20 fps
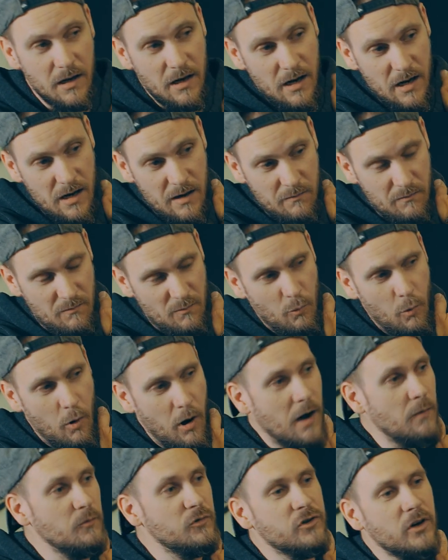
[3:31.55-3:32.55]

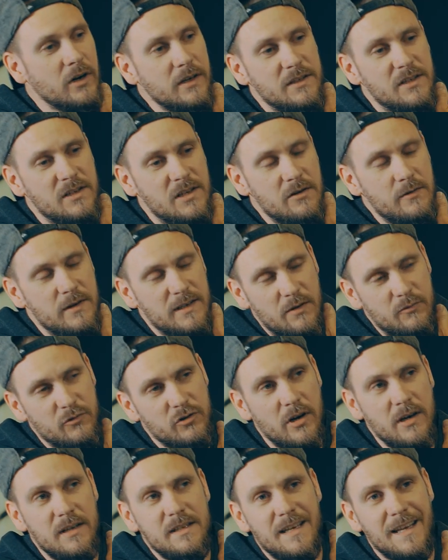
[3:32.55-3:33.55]
what I'm trying to do is I'm
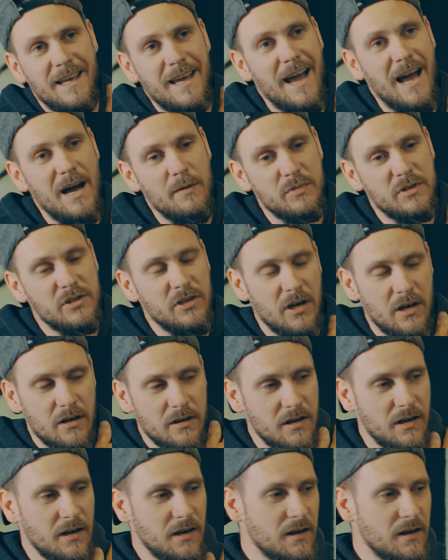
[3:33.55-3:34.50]
trying to capture